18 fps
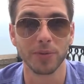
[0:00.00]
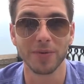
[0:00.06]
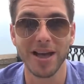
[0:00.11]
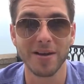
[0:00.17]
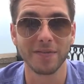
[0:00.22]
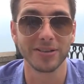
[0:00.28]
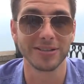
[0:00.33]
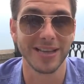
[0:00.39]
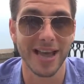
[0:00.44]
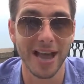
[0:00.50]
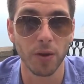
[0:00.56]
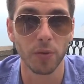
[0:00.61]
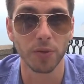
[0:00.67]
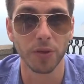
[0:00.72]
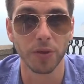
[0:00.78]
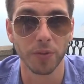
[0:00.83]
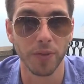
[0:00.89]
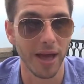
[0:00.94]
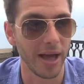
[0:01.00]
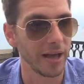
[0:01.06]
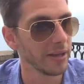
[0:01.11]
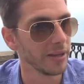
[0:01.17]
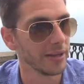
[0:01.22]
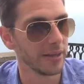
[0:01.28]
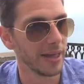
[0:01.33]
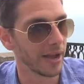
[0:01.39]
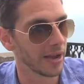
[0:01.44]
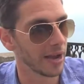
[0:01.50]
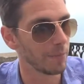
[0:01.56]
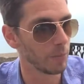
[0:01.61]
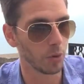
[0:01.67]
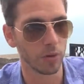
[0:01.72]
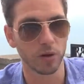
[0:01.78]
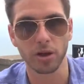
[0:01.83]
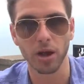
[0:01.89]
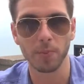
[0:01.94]
We'll never tell you that, yeah,
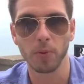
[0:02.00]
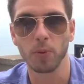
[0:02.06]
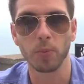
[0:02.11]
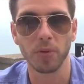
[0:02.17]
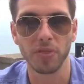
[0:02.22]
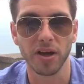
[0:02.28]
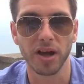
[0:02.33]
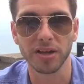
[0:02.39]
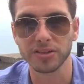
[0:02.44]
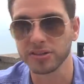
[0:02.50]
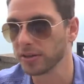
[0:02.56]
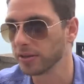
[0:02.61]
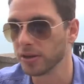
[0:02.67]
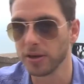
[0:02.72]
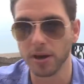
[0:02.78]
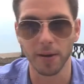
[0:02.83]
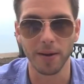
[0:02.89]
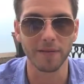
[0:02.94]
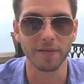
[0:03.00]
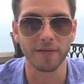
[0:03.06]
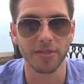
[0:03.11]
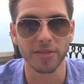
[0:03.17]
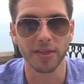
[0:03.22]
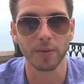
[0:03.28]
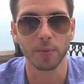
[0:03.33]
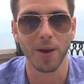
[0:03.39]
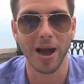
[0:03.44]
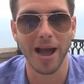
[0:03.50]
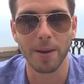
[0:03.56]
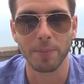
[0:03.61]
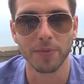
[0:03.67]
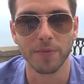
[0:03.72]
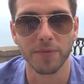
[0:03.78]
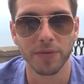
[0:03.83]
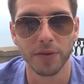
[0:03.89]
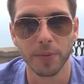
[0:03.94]
come on with us, and you know, everything will
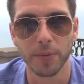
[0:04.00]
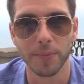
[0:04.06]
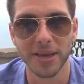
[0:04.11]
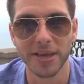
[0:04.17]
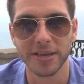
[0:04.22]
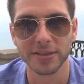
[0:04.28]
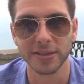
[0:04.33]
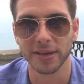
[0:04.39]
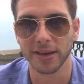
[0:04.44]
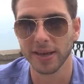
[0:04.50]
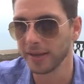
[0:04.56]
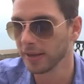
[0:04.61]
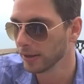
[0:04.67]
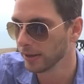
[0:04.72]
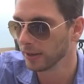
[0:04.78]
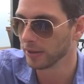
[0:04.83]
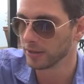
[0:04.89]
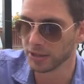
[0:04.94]
happen for you immediately.